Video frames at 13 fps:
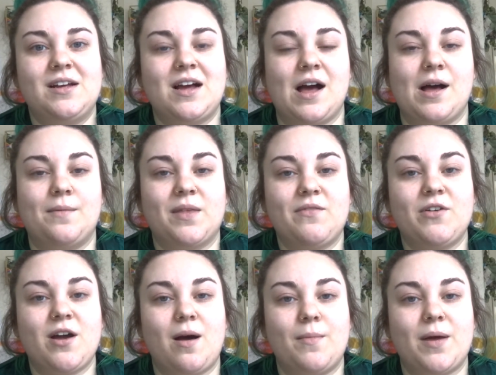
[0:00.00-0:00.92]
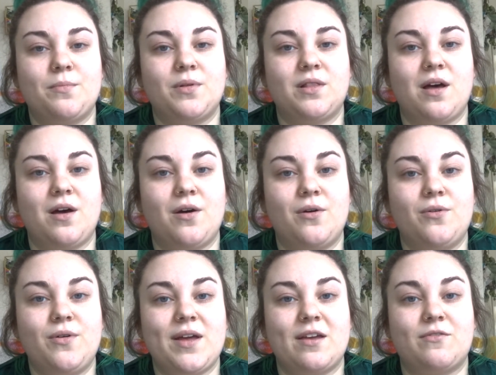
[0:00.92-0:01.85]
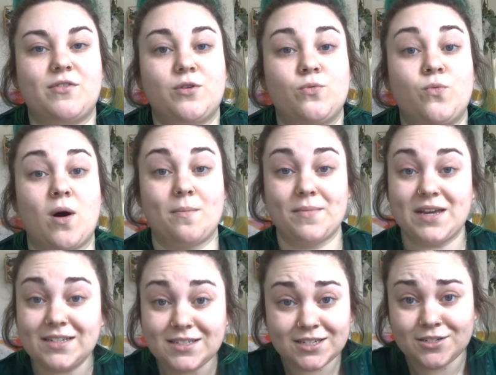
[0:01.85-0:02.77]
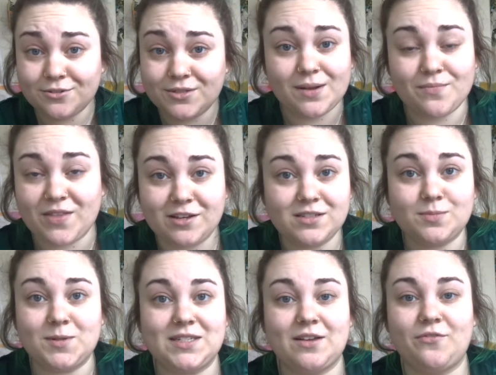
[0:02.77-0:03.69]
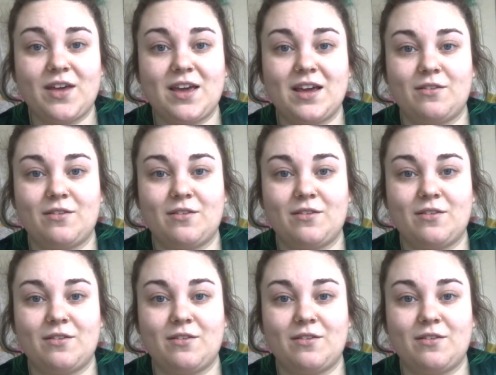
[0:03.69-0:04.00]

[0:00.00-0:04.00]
Leave a comment below if you want me to do something specific,